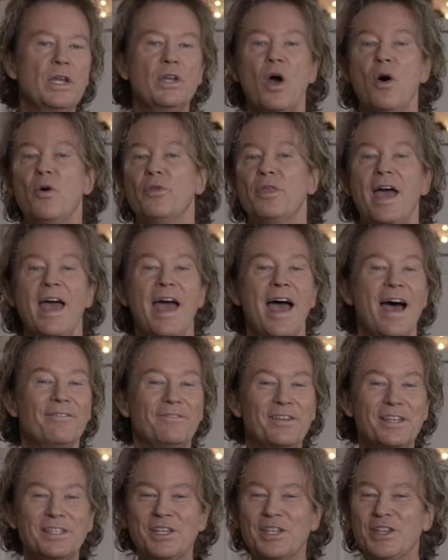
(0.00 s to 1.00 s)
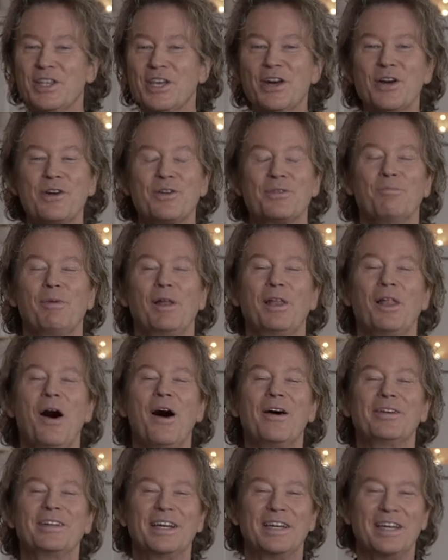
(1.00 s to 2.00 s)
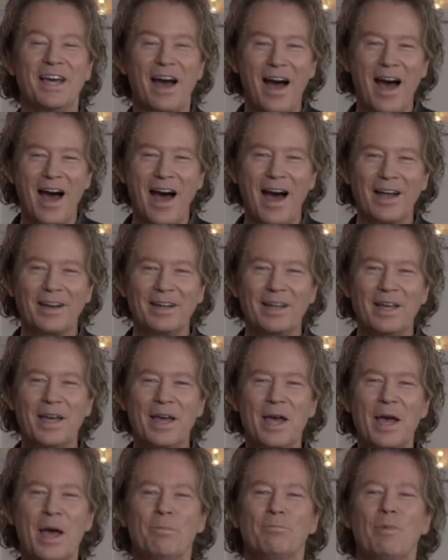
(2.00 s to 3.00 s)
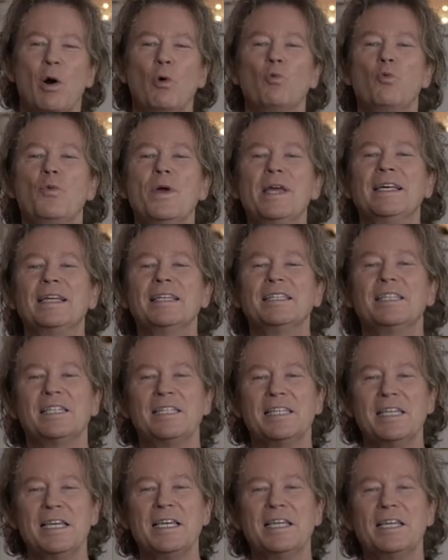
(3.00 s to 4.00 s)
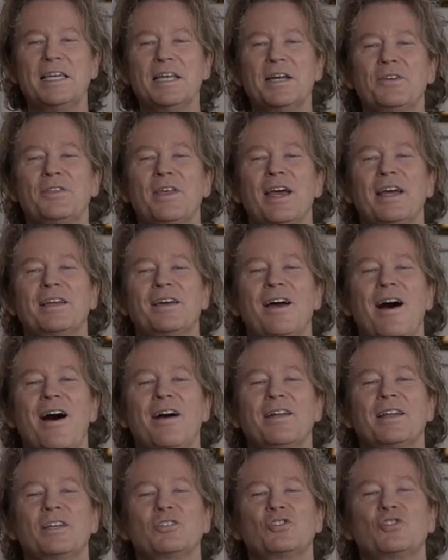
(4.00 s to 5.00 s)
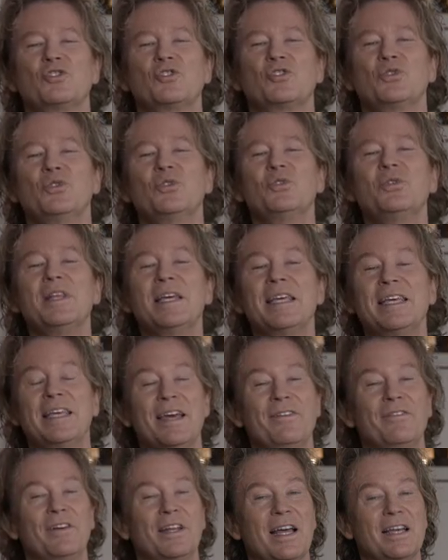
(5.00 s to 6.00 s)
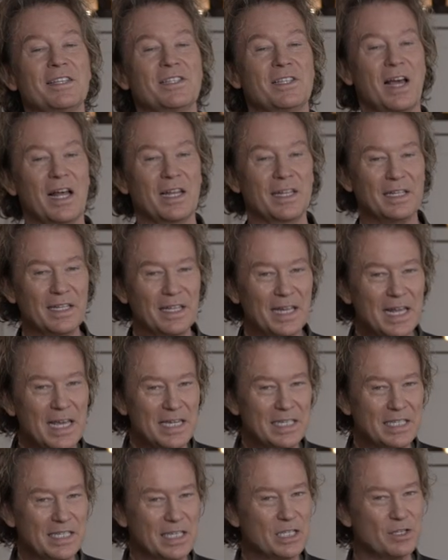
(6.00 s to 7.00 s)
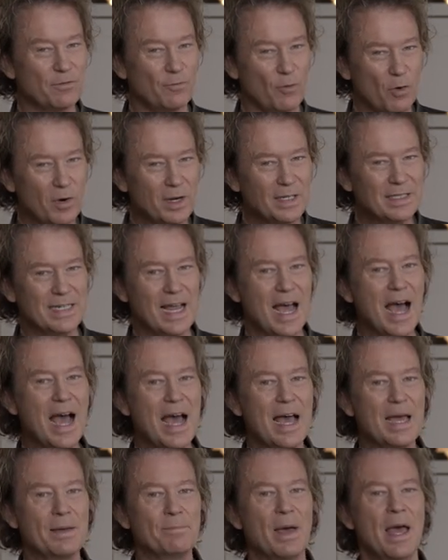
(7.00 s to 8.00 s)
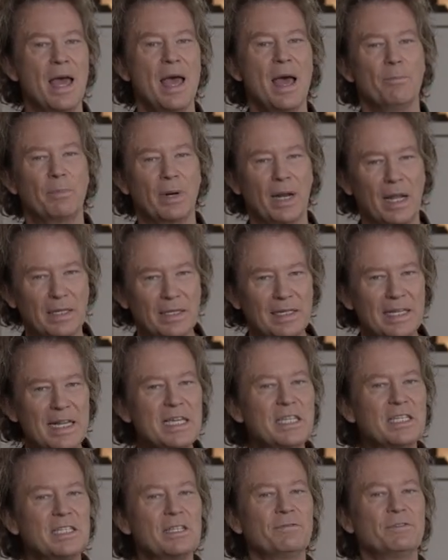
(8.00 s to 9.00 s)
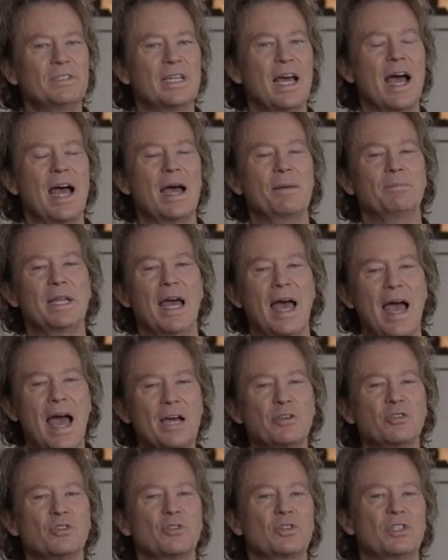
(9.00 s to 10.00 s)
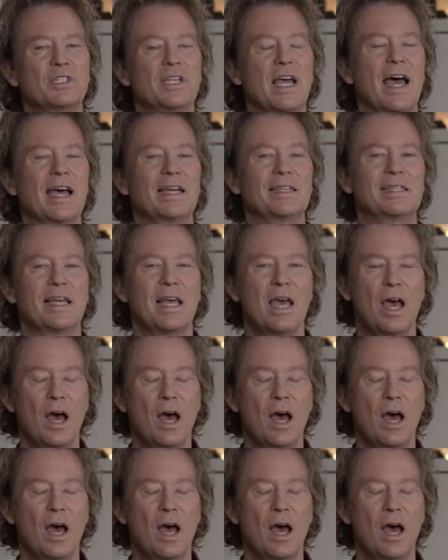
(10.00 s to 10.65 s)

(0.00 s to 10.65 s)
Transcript: know the heavens and the earth belong to God, but we can see here that God has truly given us a lease. It's for a time, but a lease of time to exercise